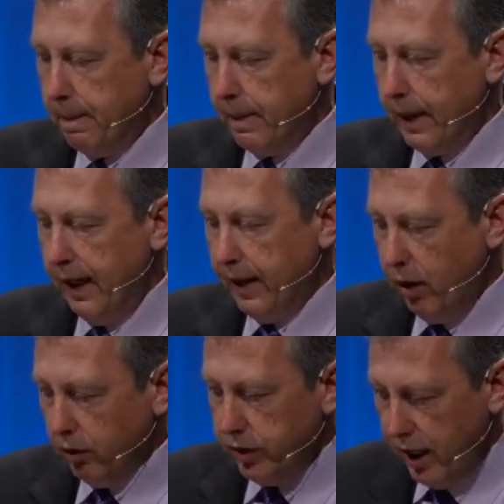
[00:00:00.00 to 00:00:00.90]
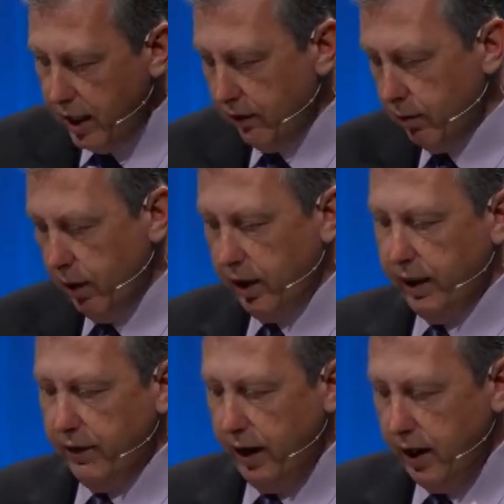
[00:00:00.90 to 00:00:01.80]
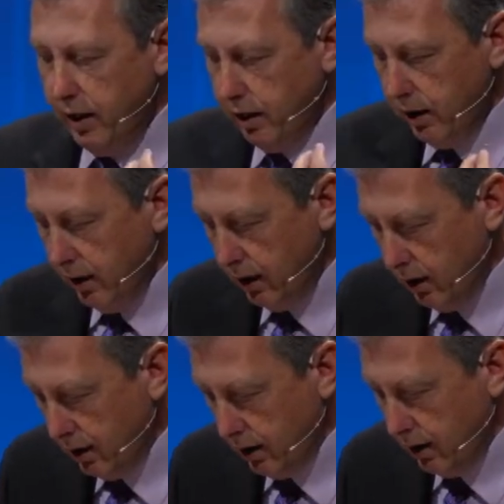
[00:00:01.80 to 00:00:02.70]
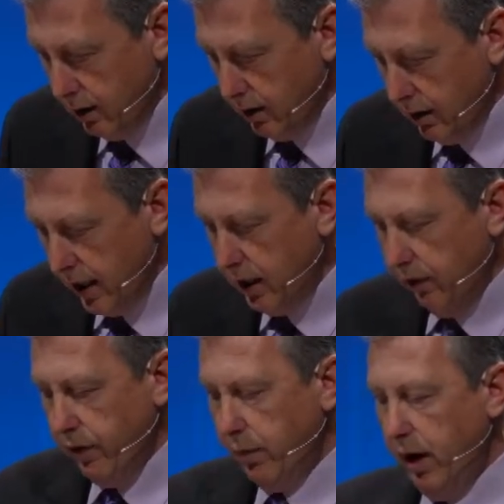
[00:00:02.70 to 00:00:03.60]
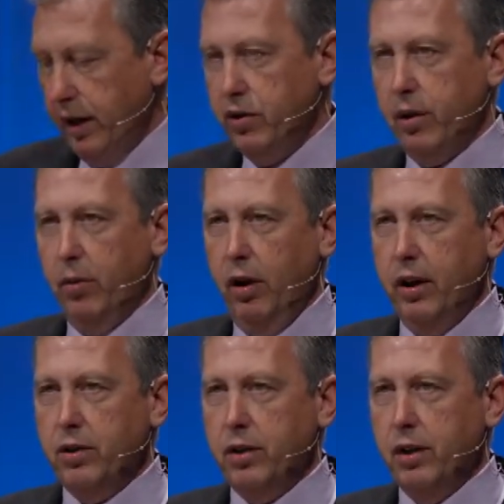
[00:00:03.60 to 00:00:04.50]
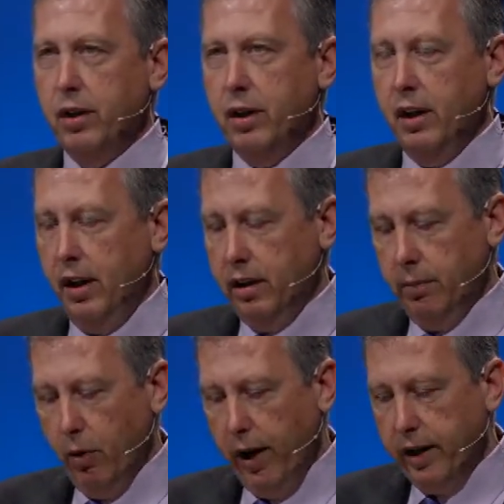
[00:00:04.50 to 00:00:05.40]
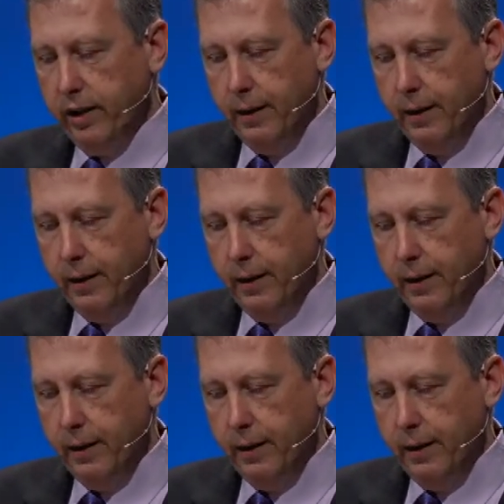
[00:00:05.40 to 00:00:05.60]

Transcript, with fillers: And they all take of the body and they eat of the body symbolized in the bread.